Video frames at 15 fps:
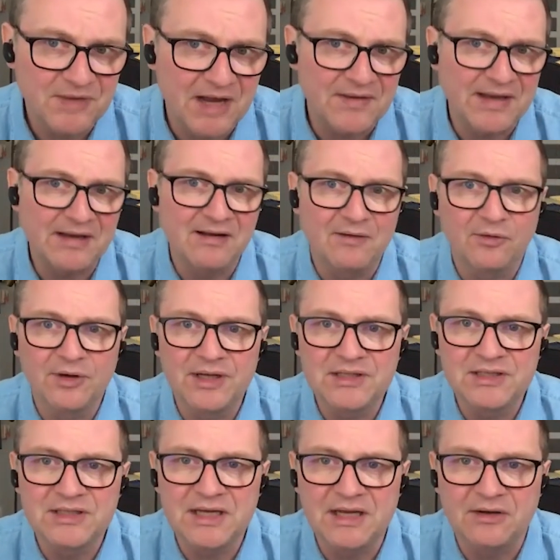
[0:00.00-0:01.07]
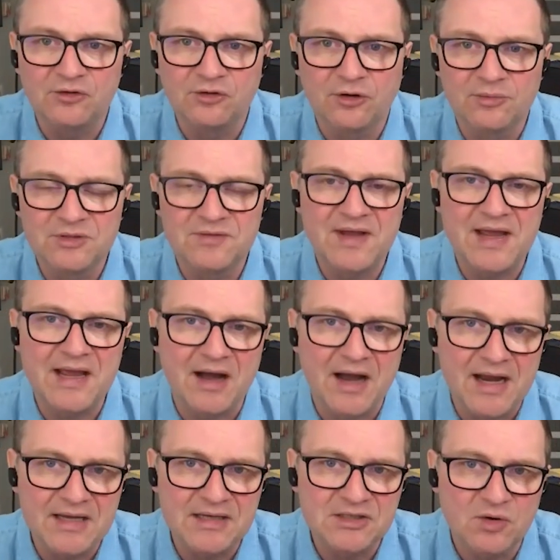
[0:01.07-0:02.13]
I think governance in terms of
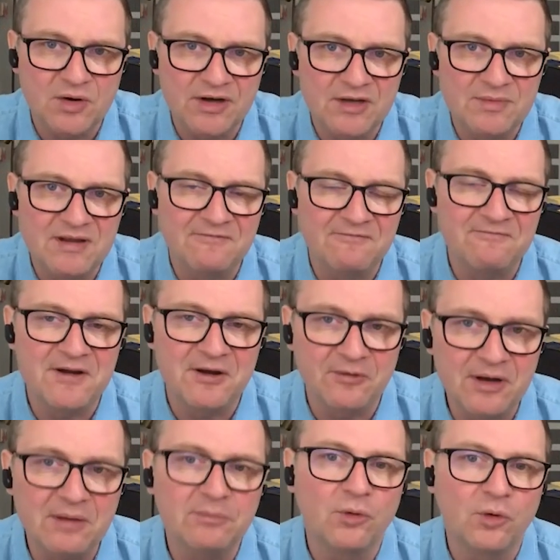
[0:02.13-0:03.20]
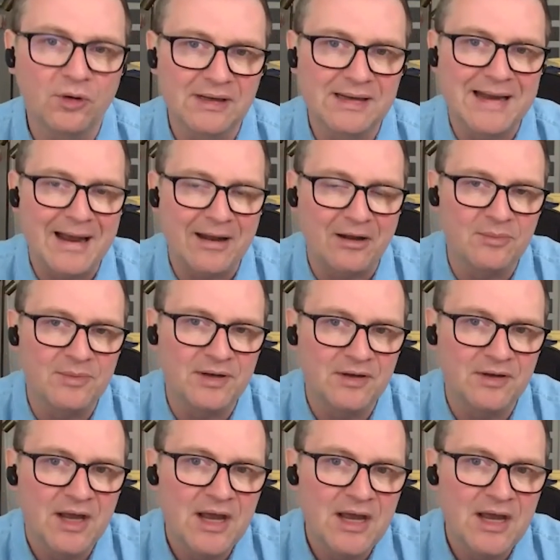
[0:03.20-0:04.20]
AI is going to be a very important element